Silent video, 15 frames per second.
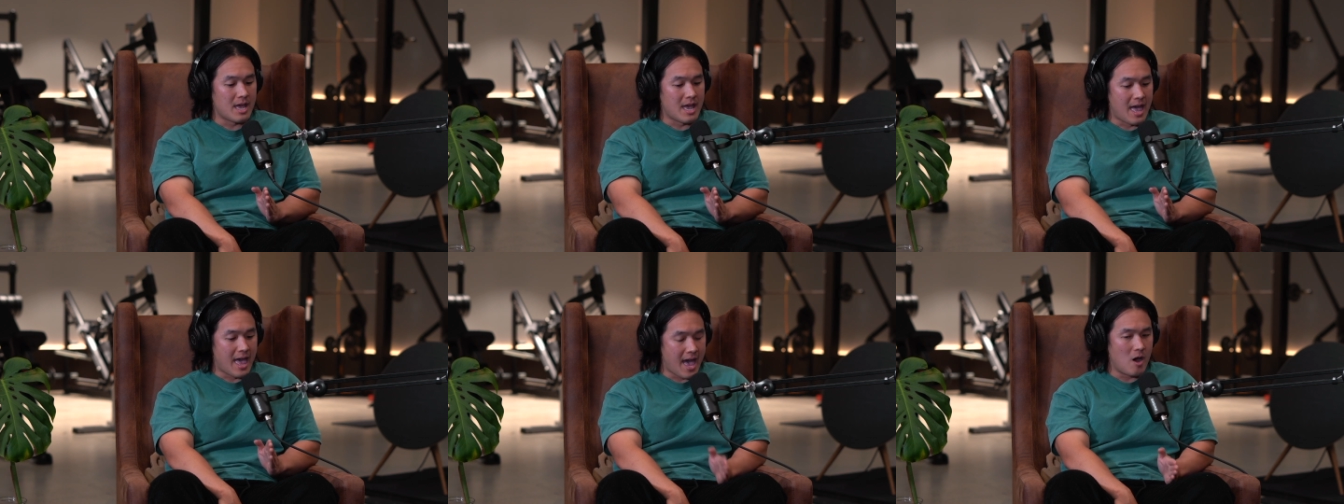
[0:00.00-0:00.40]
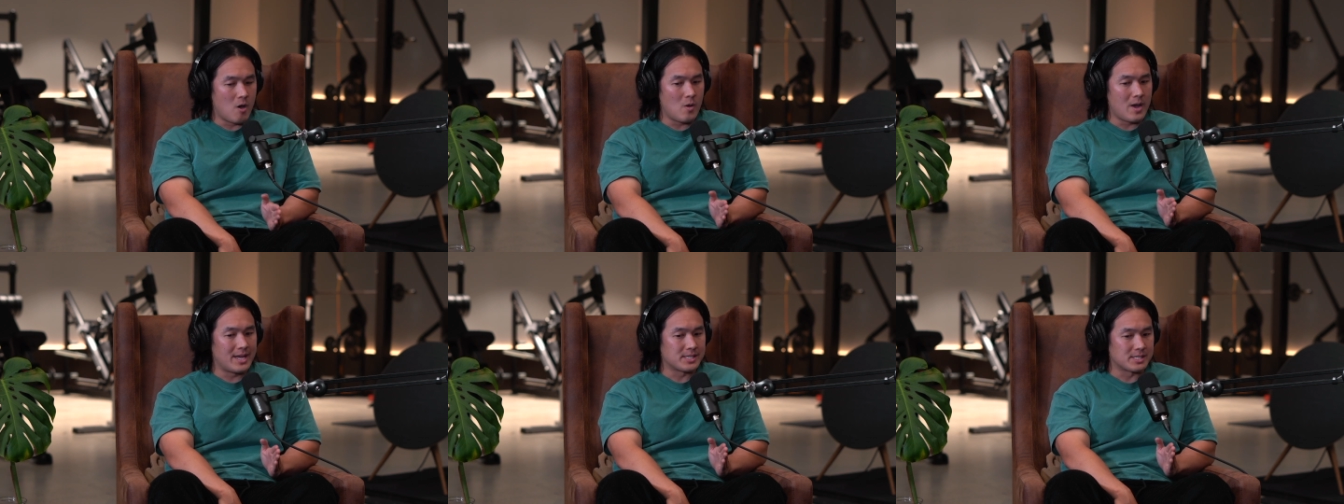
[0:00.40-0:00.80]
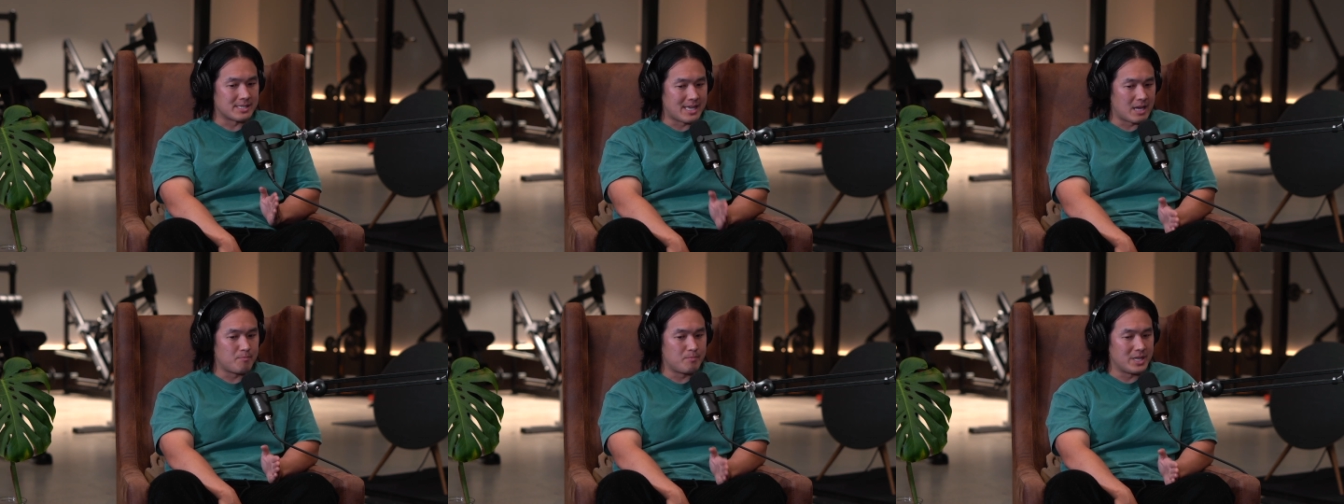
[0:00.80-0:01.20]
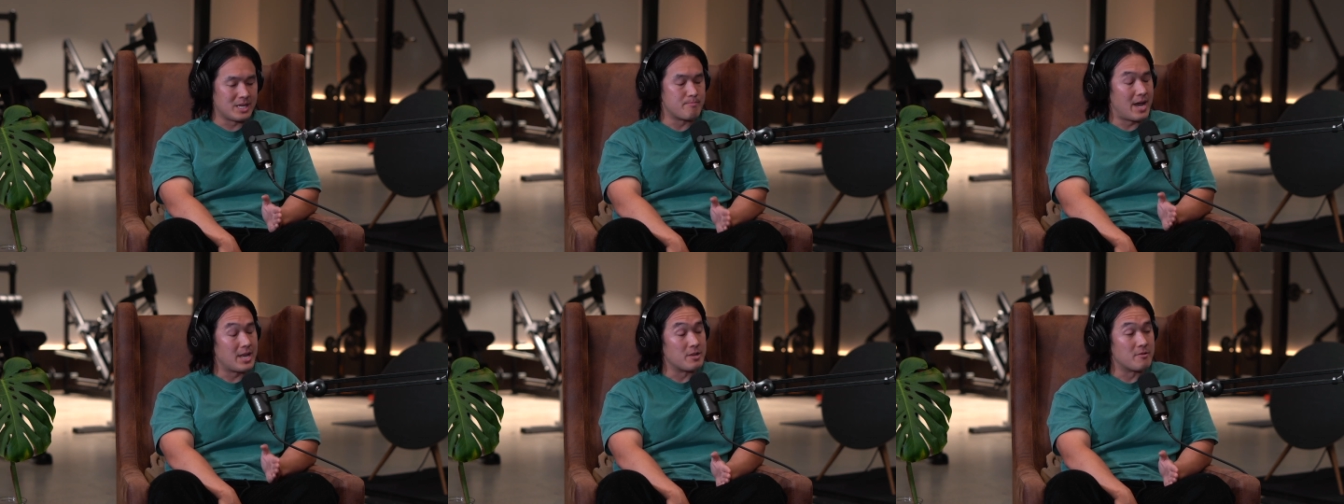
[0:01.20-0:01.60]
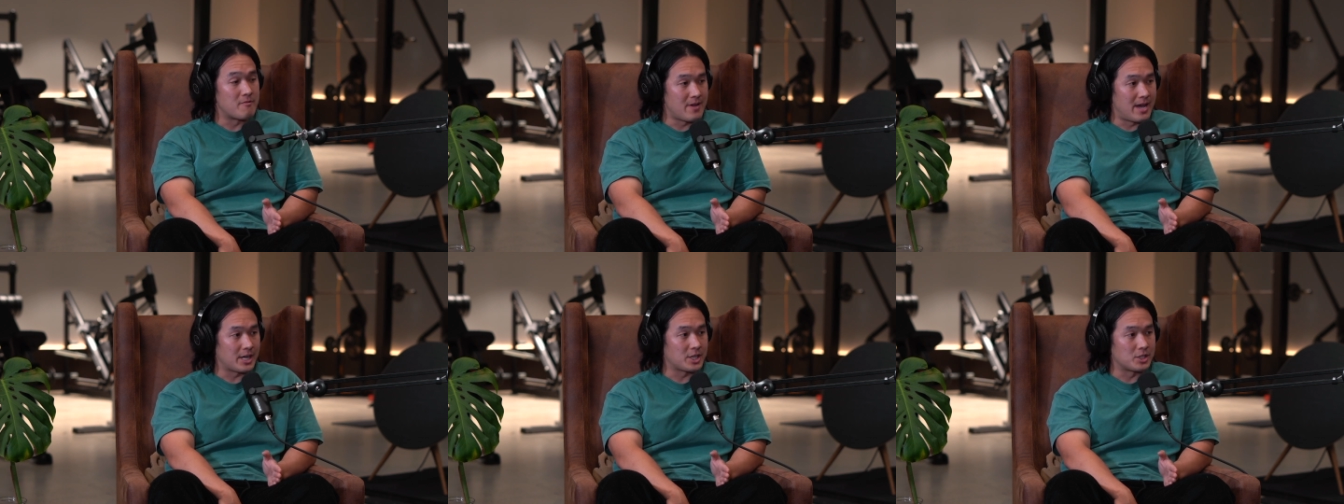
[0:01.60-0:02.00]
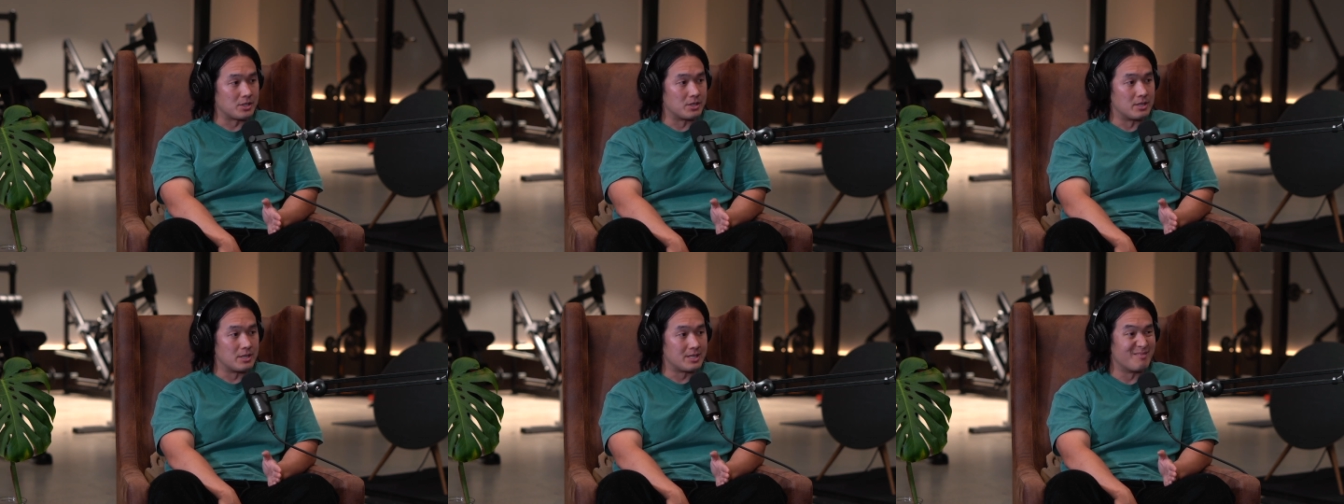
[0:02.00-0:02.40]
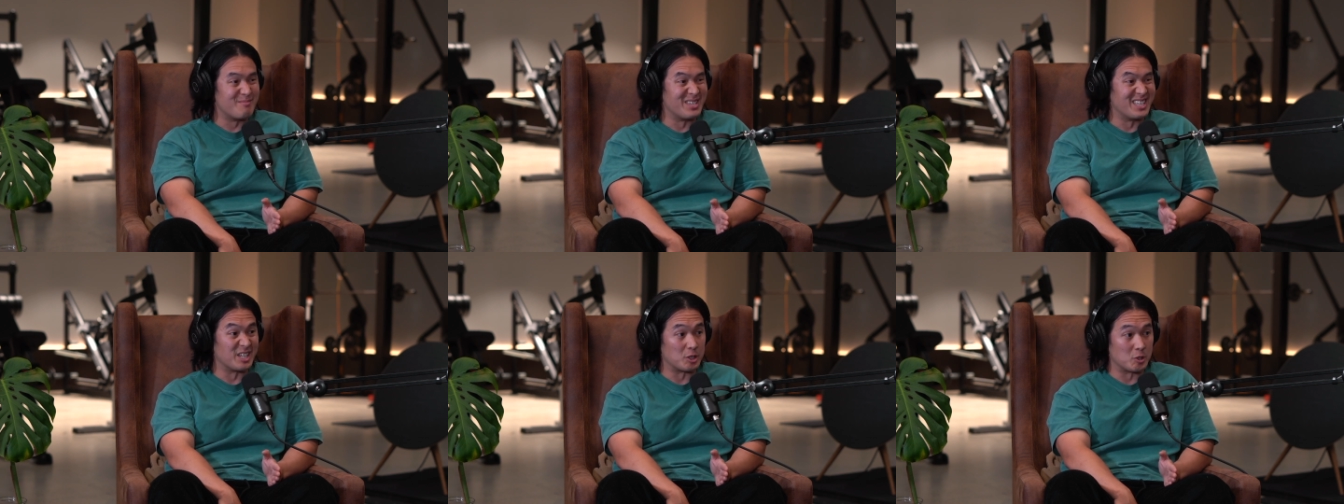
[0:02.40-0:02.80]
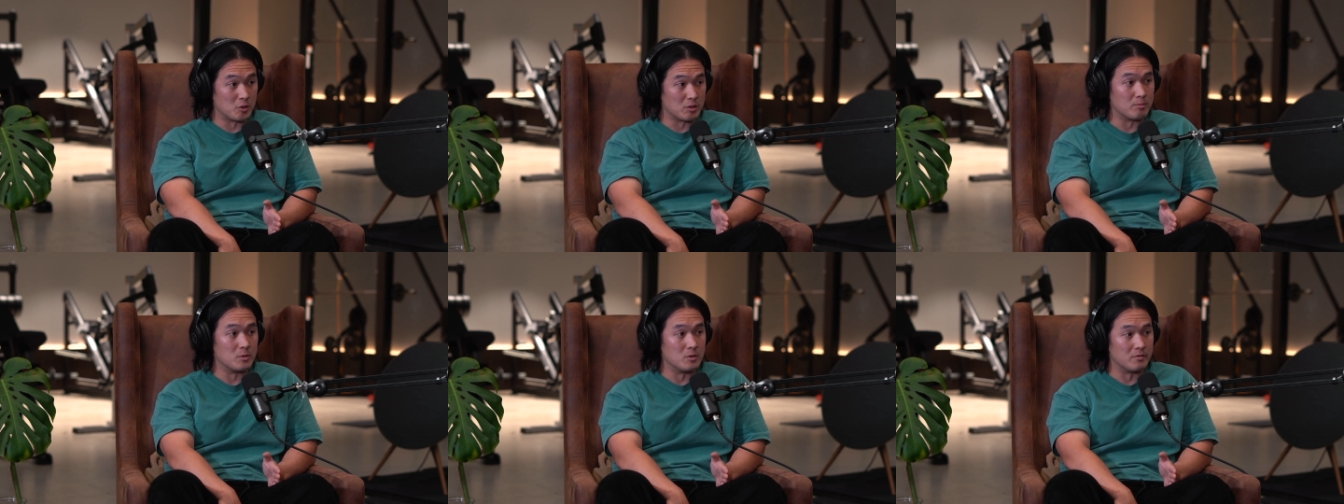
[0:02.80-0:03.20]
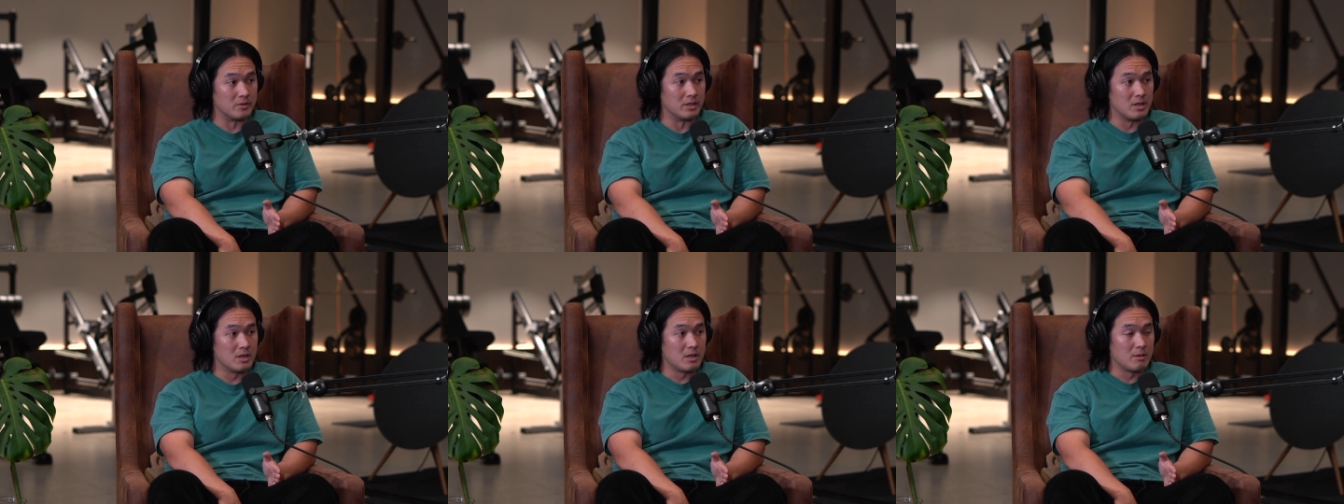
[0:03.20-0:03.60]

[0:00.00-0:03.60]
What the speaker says: How has that been manufactured to be a good movie?